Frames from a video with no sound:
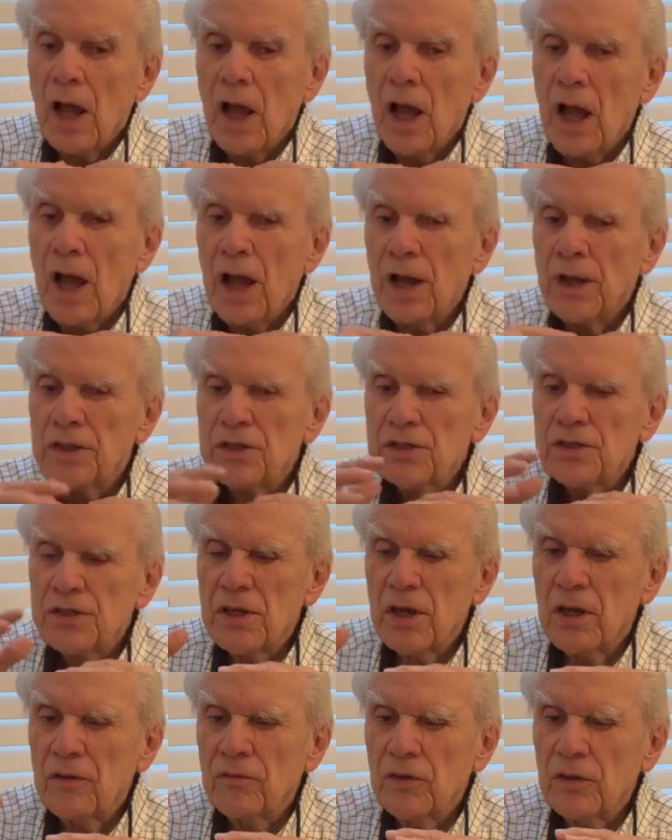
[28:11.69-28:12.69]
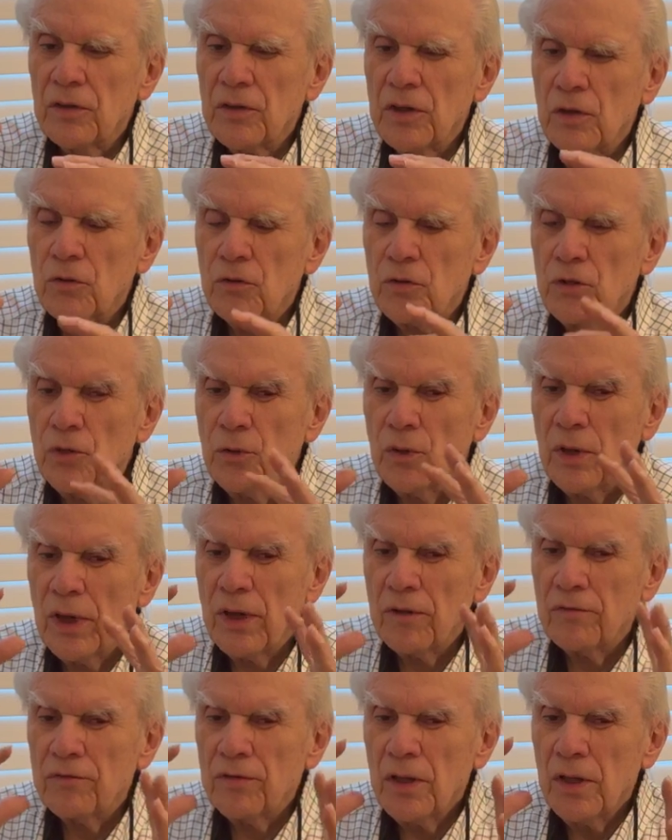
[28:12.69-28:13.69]
I discovered that you
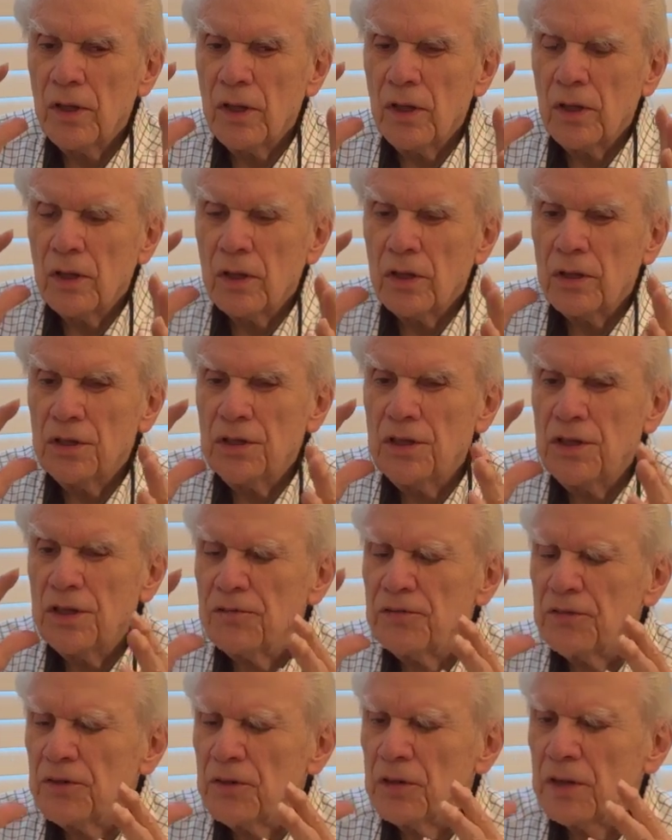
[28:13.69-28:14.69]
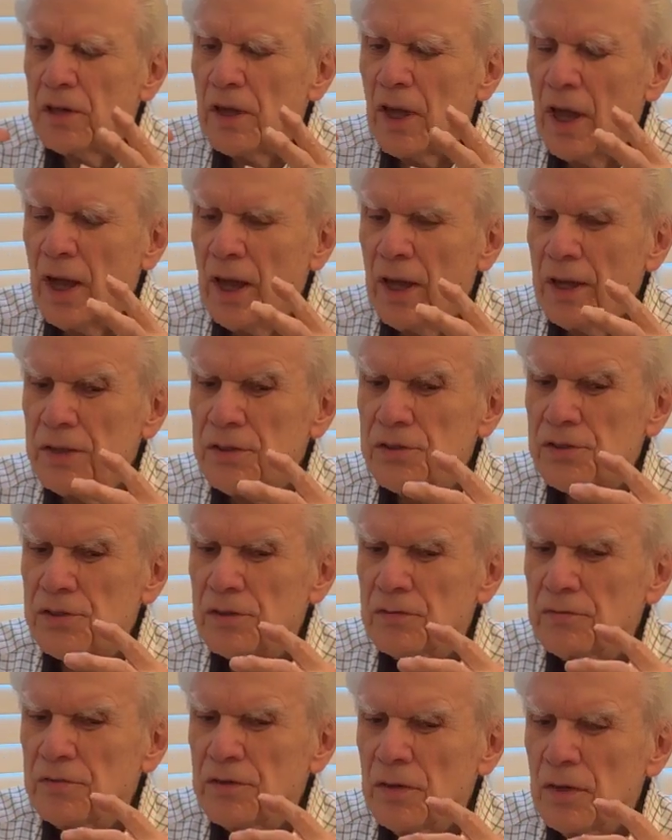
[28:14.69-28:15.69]
have different kinds
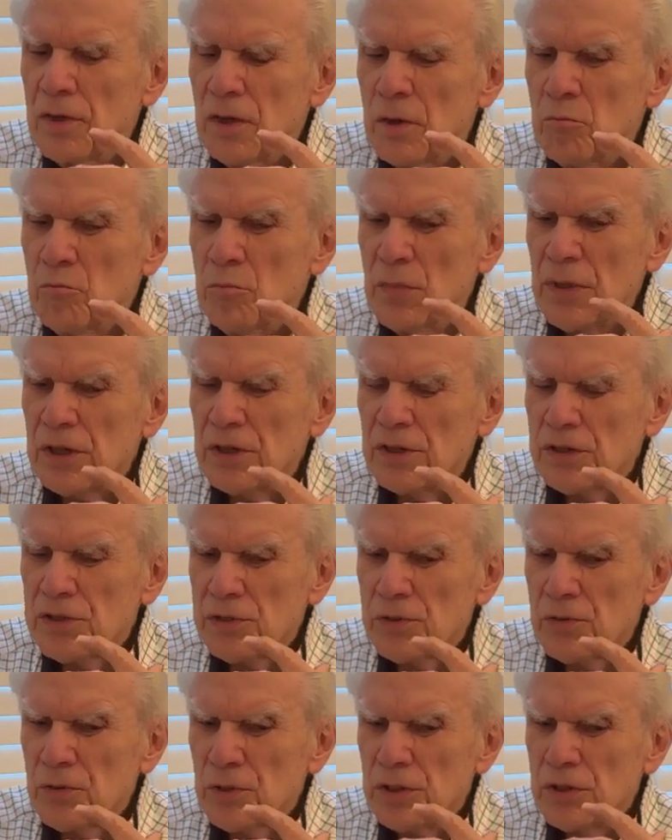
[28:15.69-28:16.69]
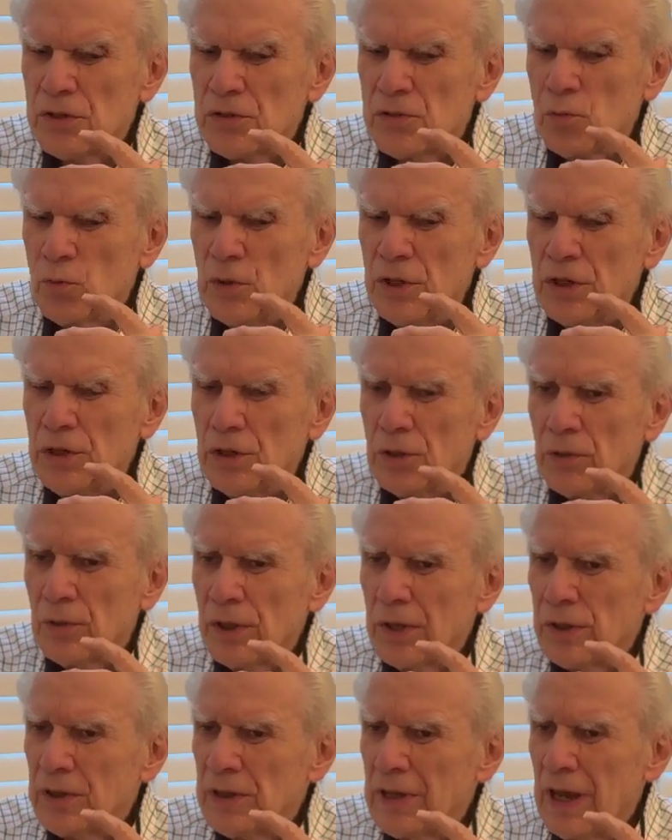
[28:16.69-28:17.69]
of ministries when you're
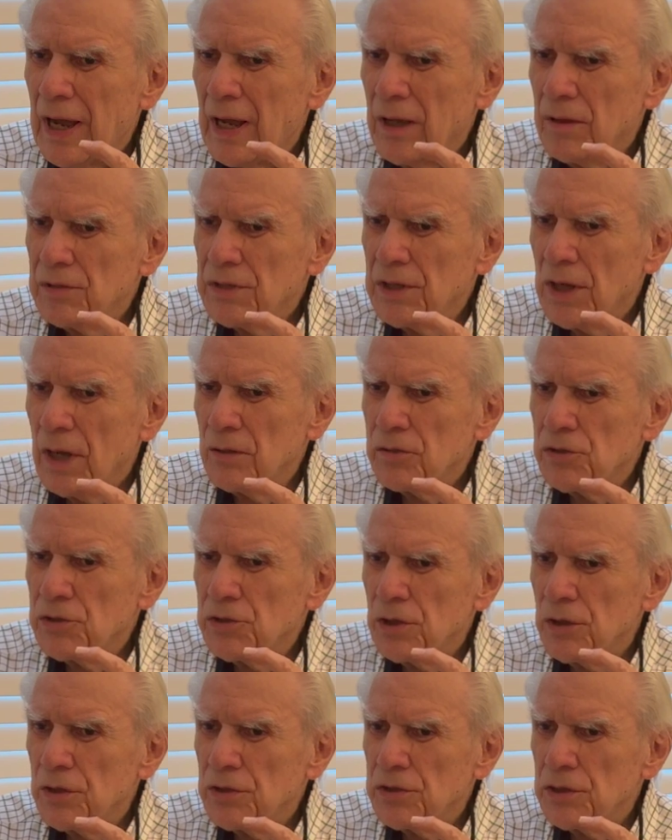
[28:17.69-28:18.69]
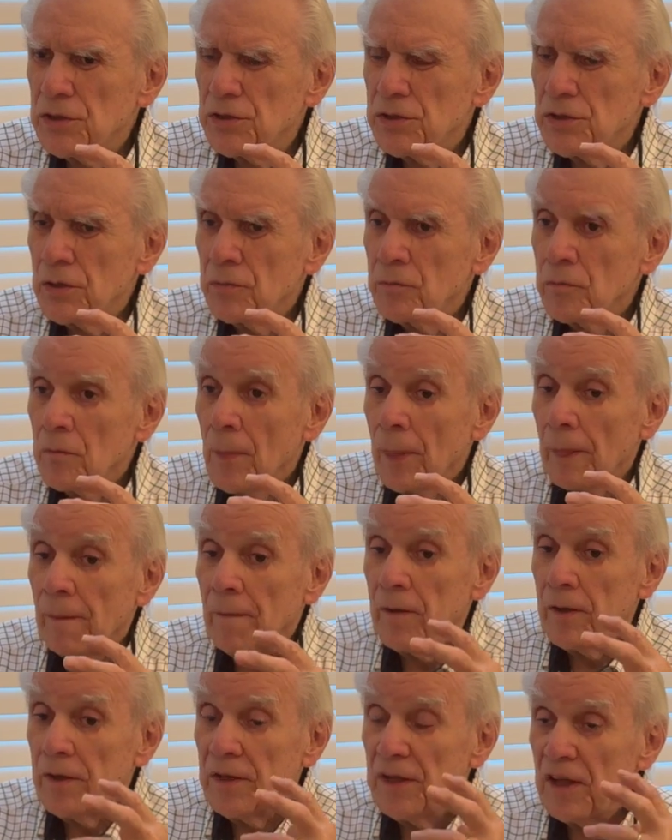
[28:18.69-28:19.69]
in downtown churches.
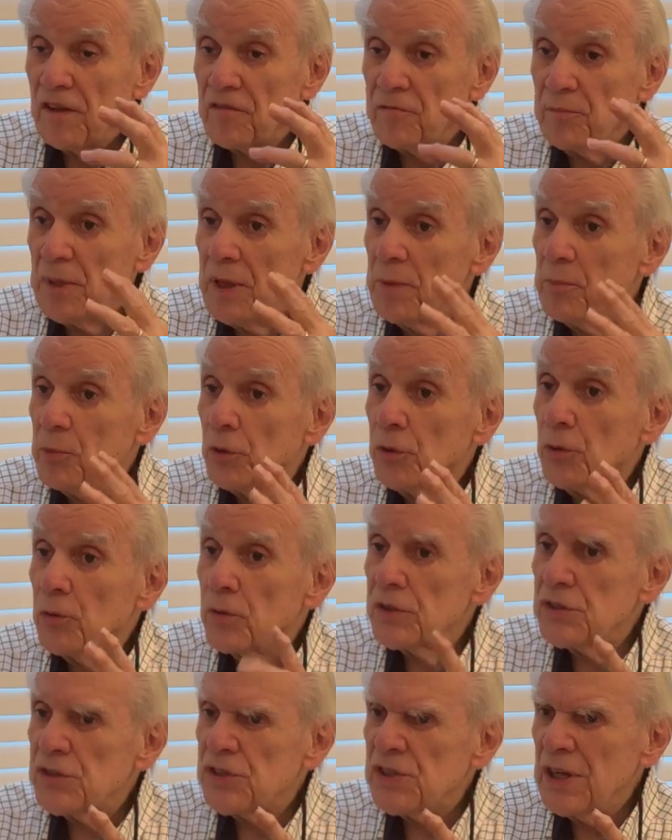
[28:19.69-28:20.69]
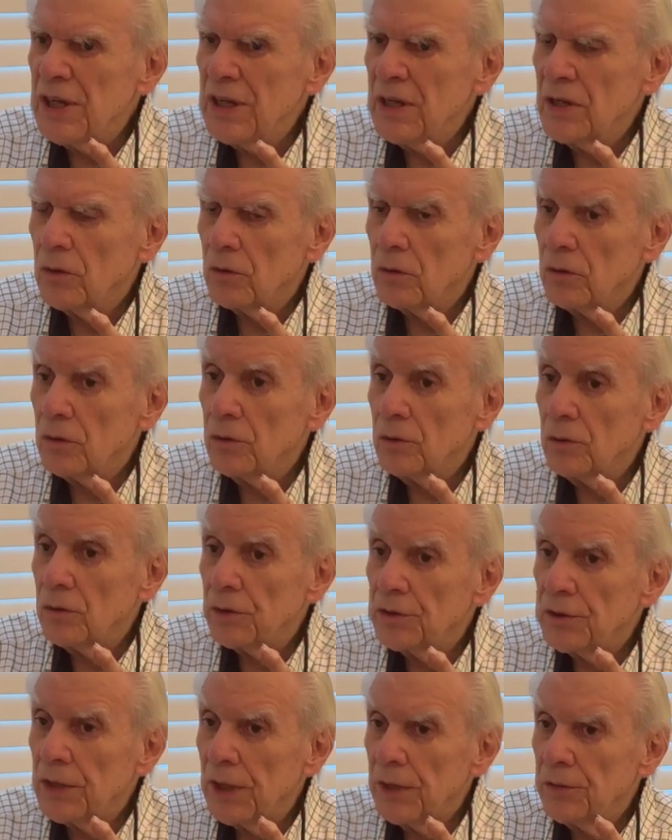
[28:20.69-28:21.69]
You have people who are single who
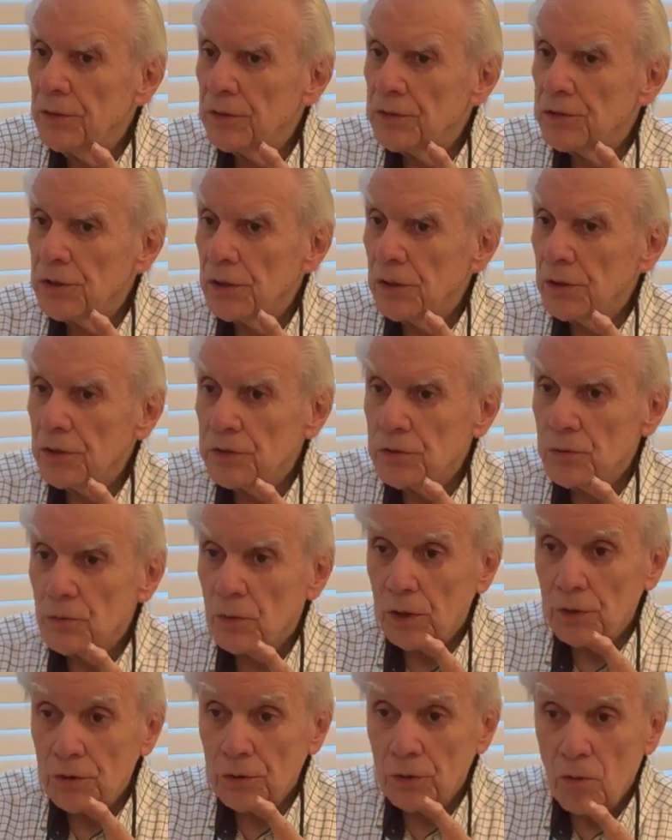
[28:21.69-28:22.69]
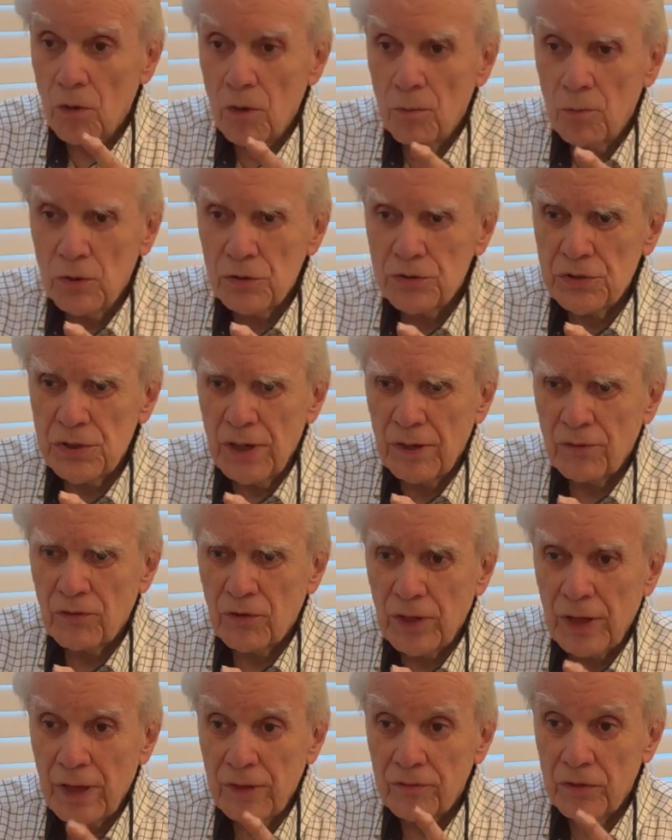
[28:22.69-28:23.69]
attend the church. Well, you almost never
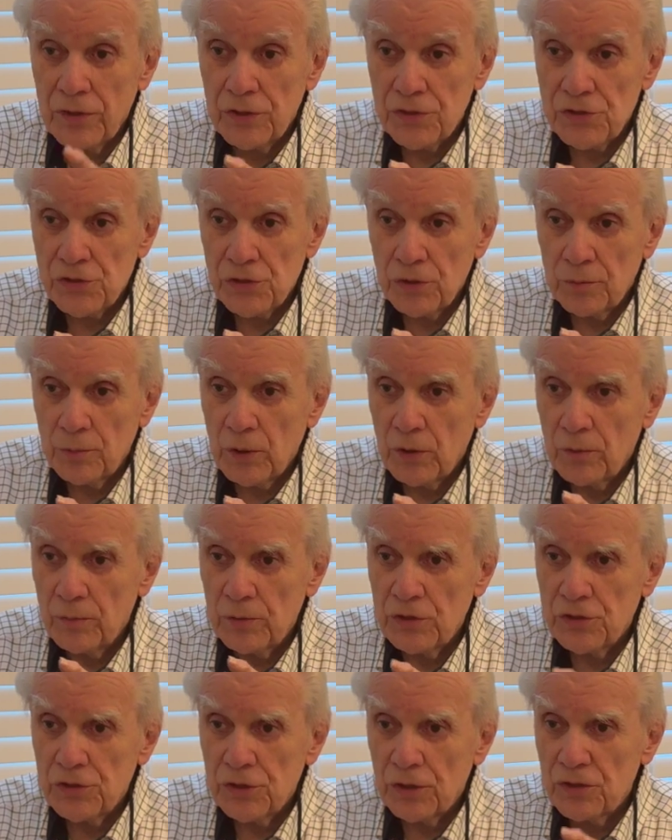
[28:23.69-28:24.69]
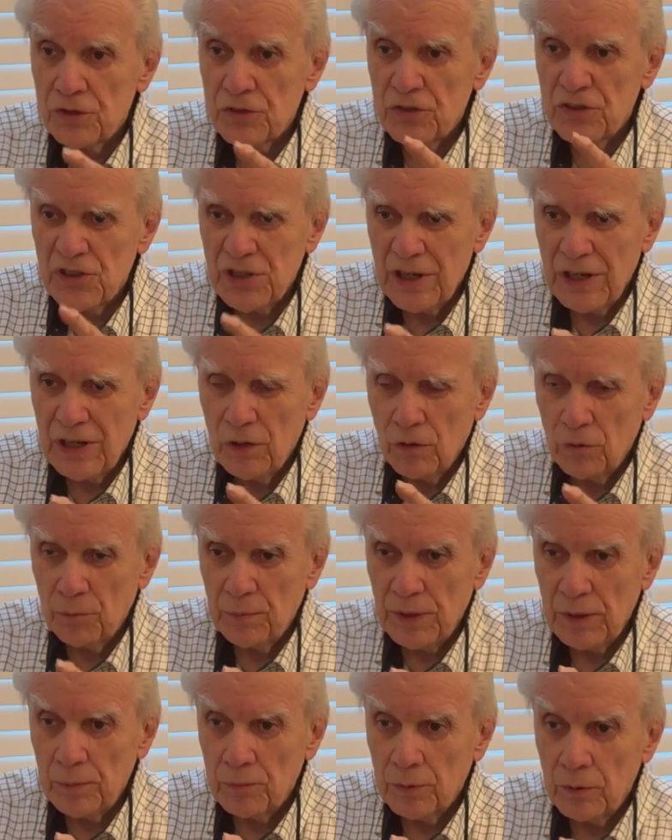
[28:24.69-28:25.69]
have in a suburban church single
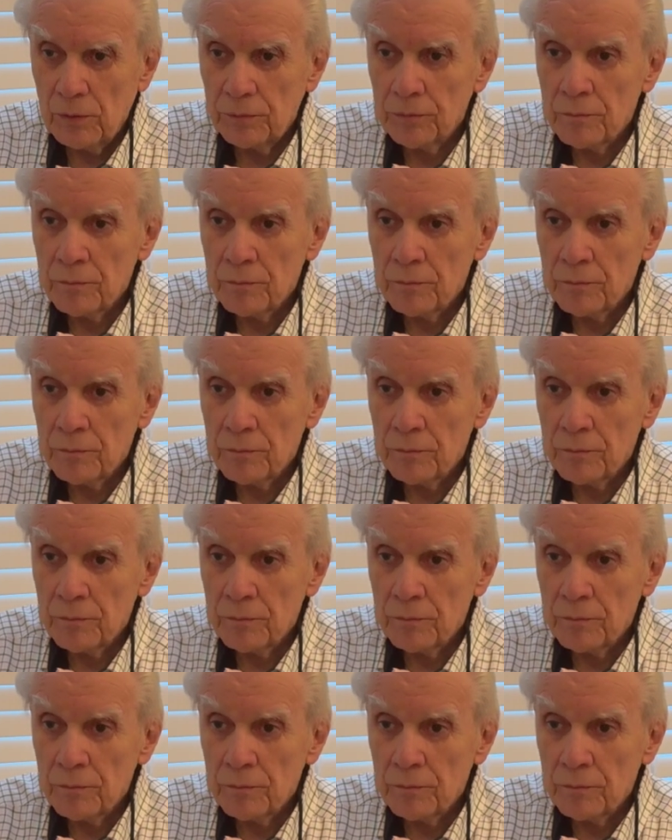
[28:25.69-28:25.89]
people.